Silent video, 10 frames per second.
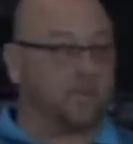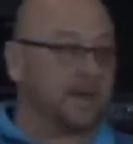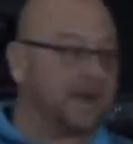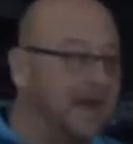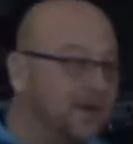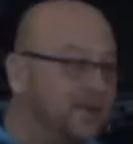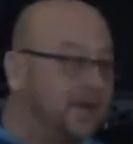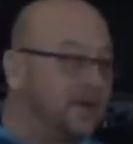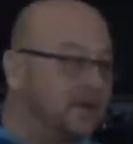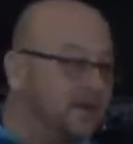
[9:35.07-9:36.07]
When I got
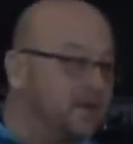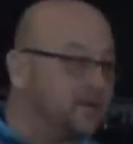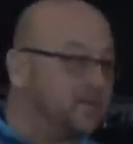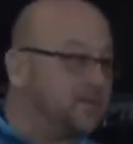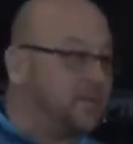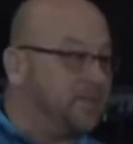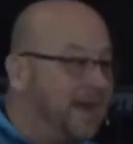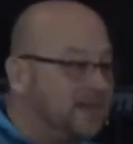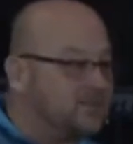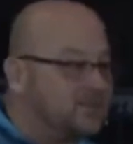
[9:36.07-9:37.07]
ready, the
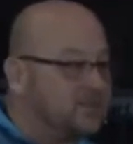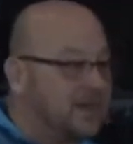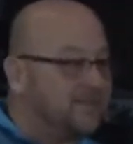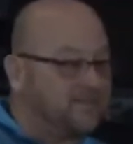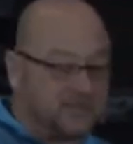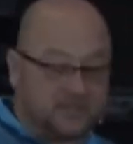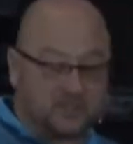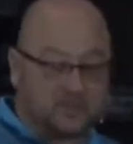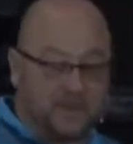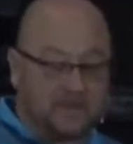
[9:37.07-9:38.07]
passage that I'm
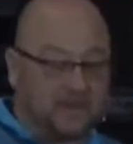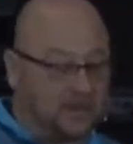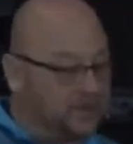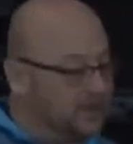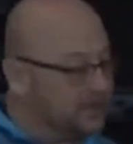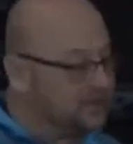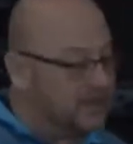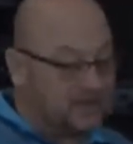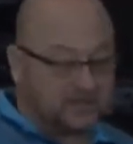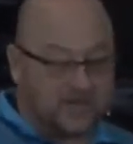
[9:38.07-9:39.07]
fixing to speak on
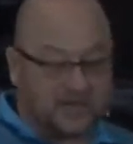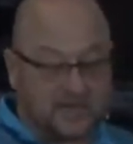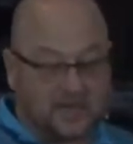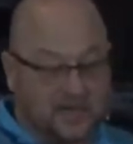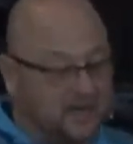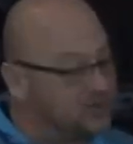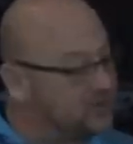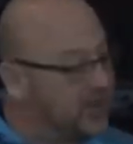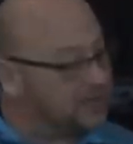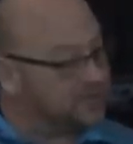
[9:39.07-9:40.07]
is 2
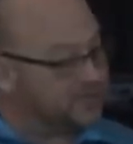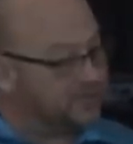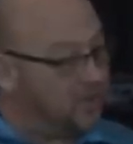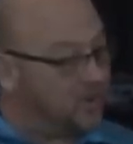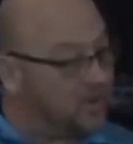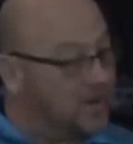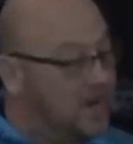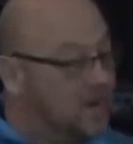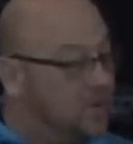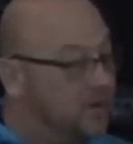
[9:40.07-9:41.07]
Kings chapter 4,
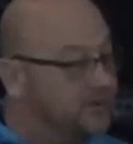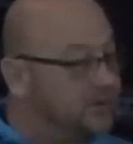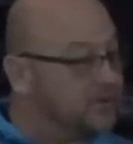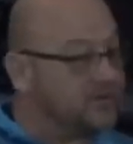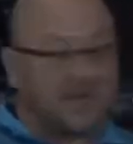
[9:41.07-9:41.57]
1 through